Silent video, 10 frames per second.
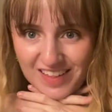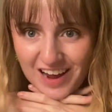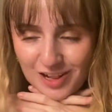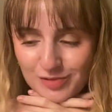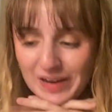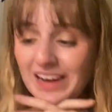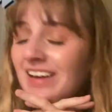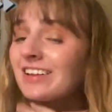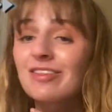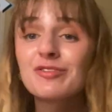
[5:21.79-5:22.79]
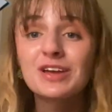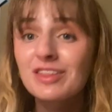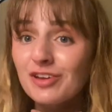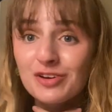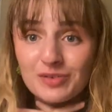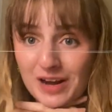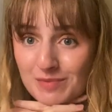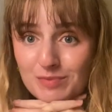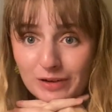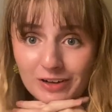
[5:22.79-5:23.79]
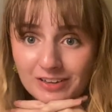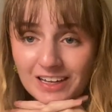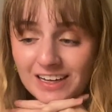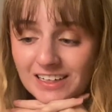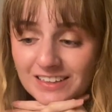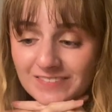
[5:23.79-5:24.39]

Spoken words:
Dalloway, and it's a great book. Like,